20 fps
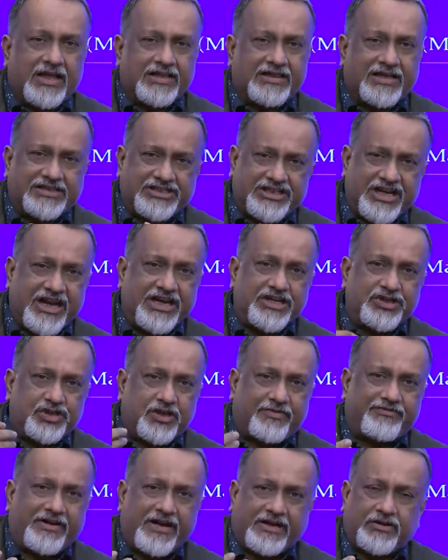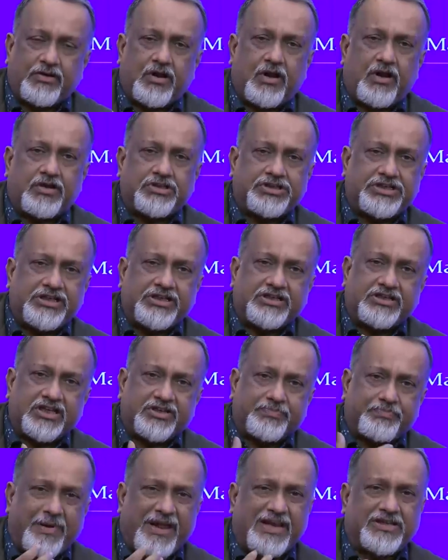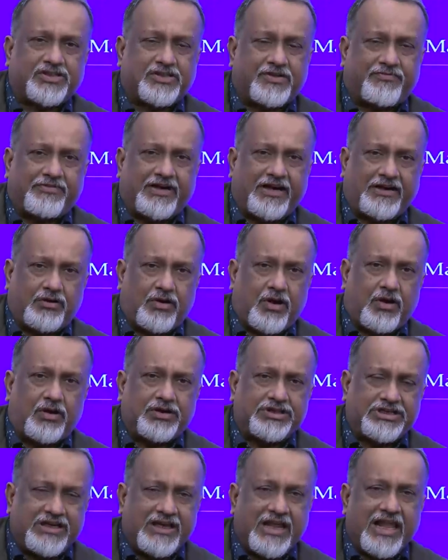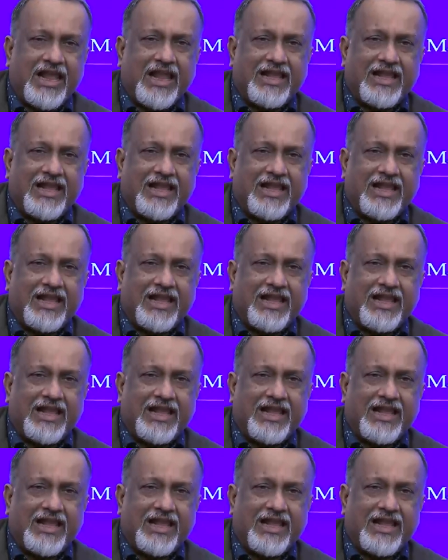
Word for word: the change of technology, the pace of technology.